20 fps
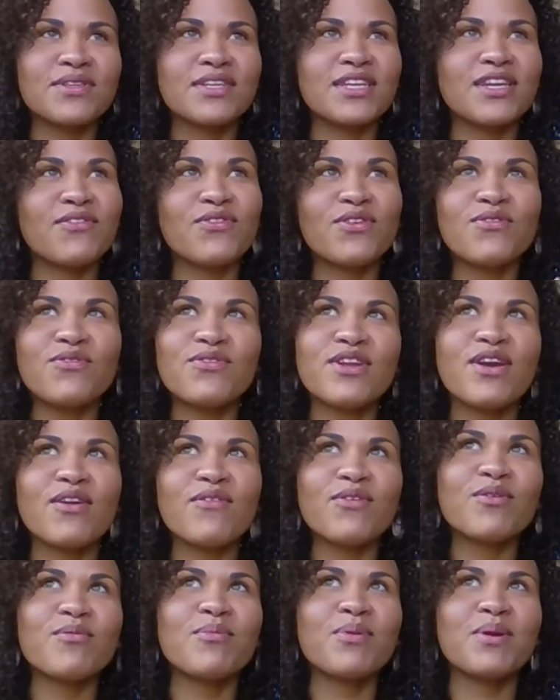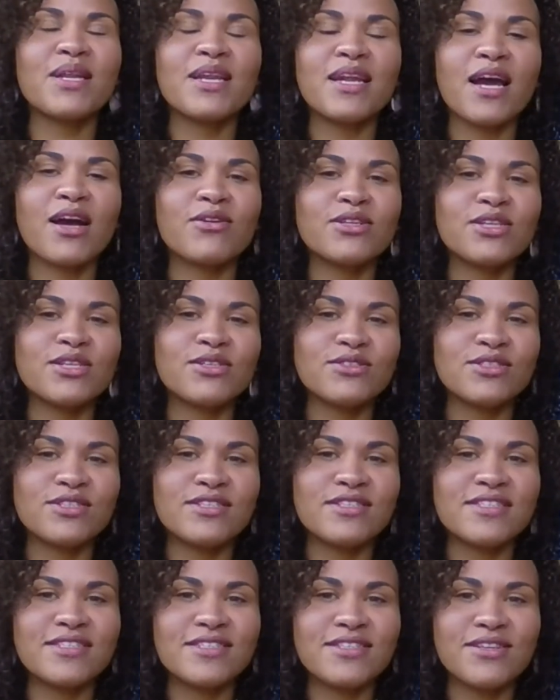If you've never been out here to
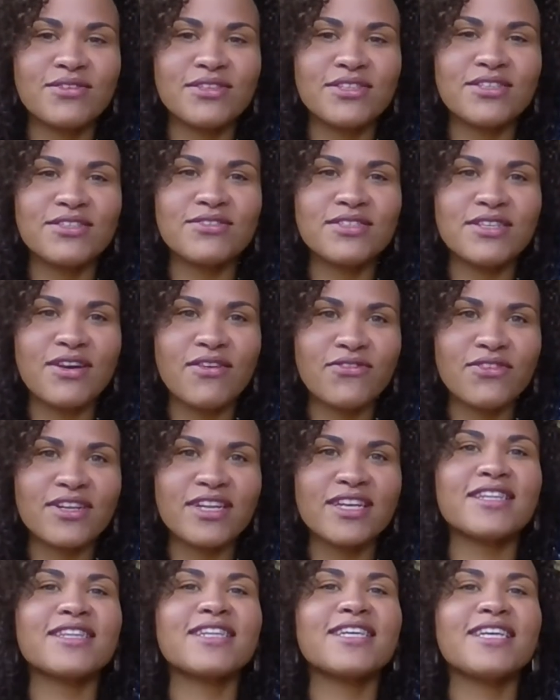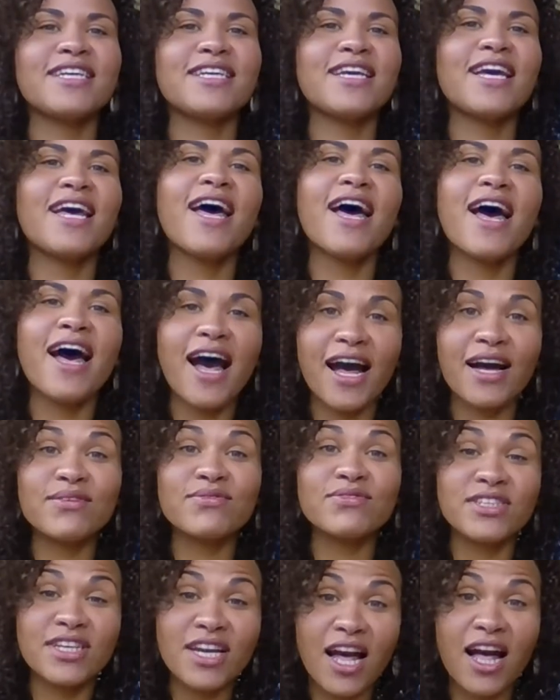Sedona, you definitely
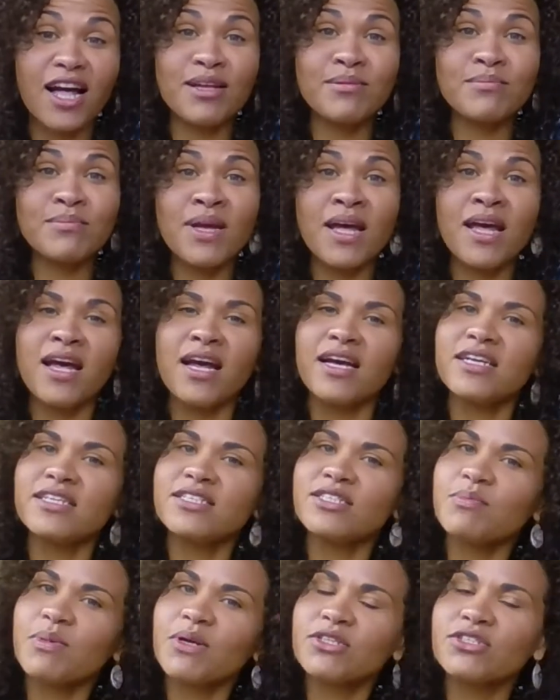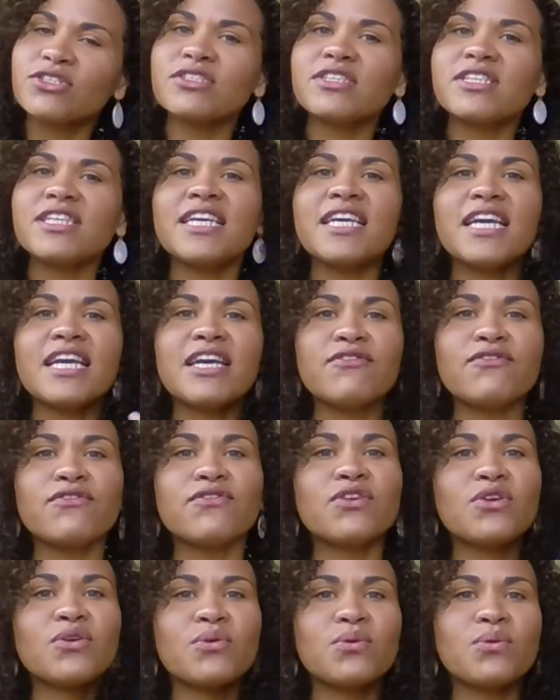have to come, especially
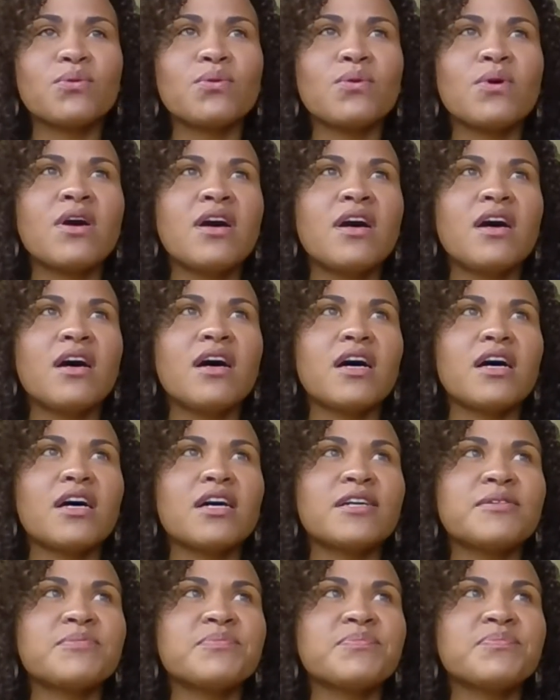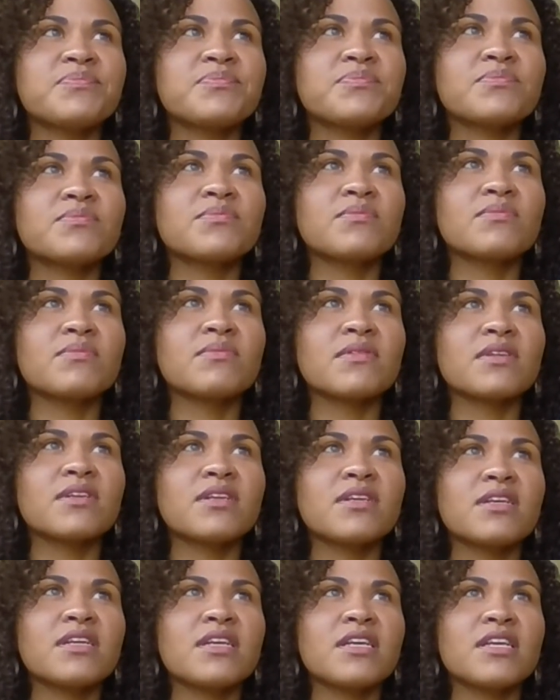if you
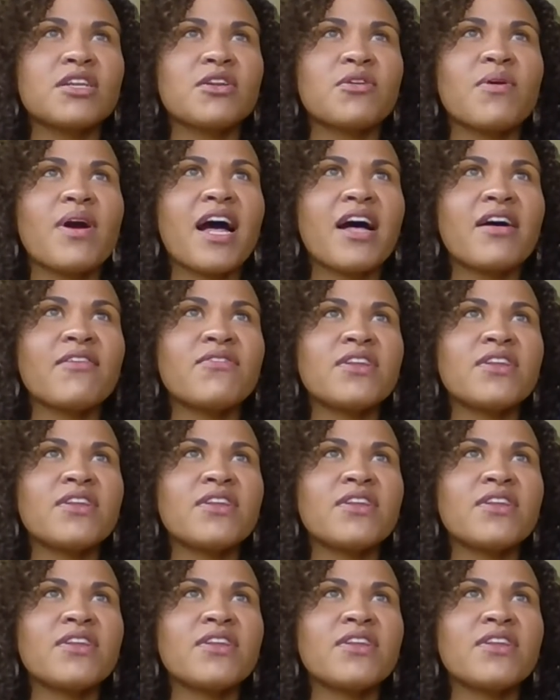have